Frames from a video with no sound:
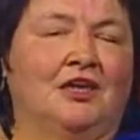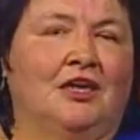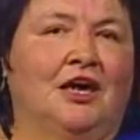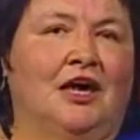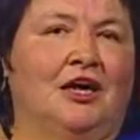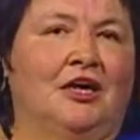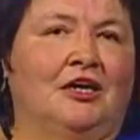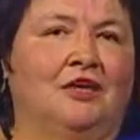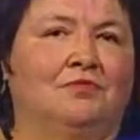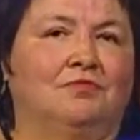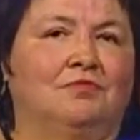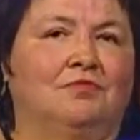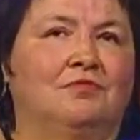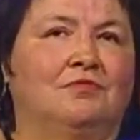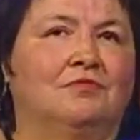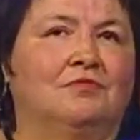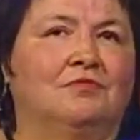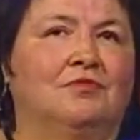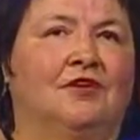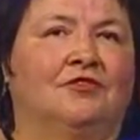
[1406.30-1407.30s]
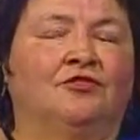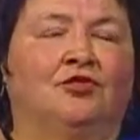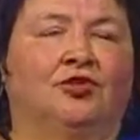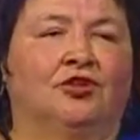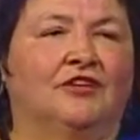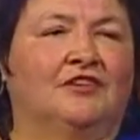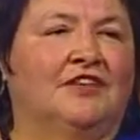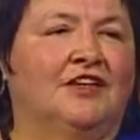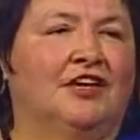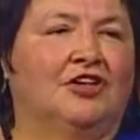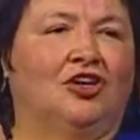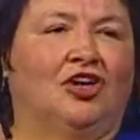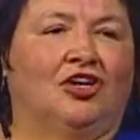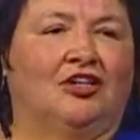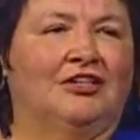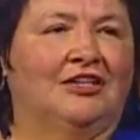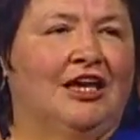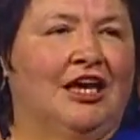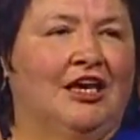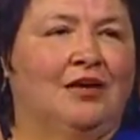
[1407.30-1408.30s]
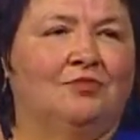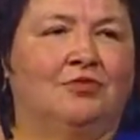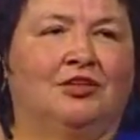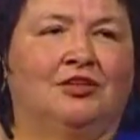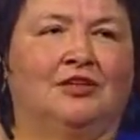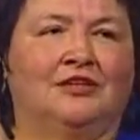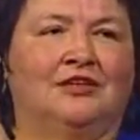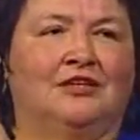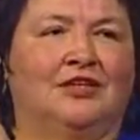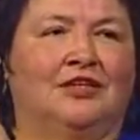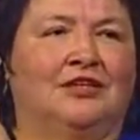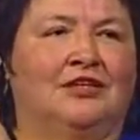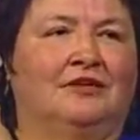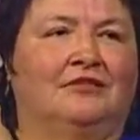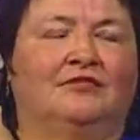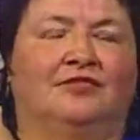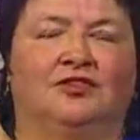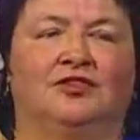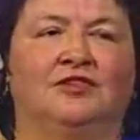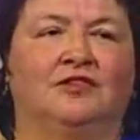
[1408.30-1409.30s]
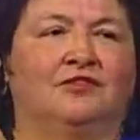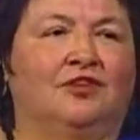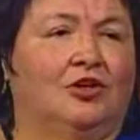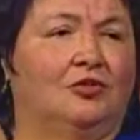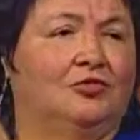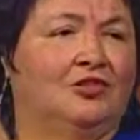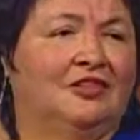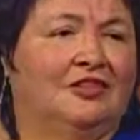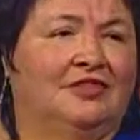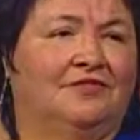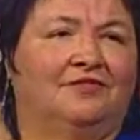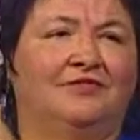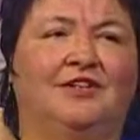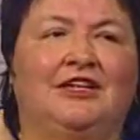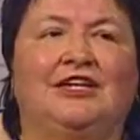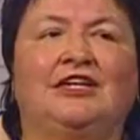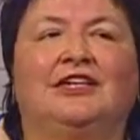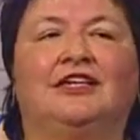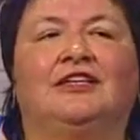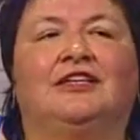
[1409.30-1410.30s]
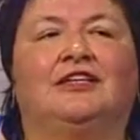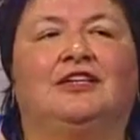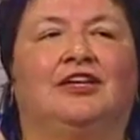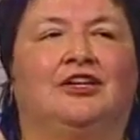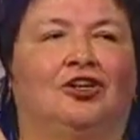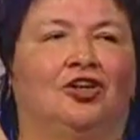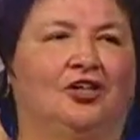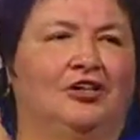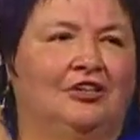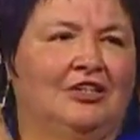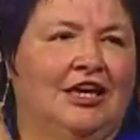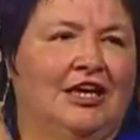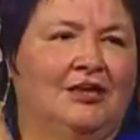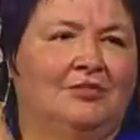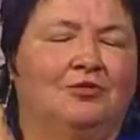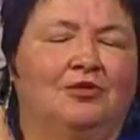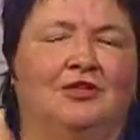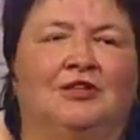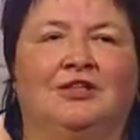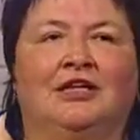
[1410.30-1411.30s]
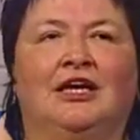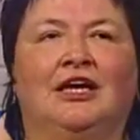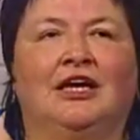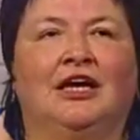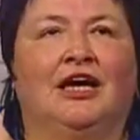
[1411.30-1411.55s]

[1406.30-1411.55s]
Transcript: um, of course, that got tabled, and first of all, it was defeated, and then it got tabled,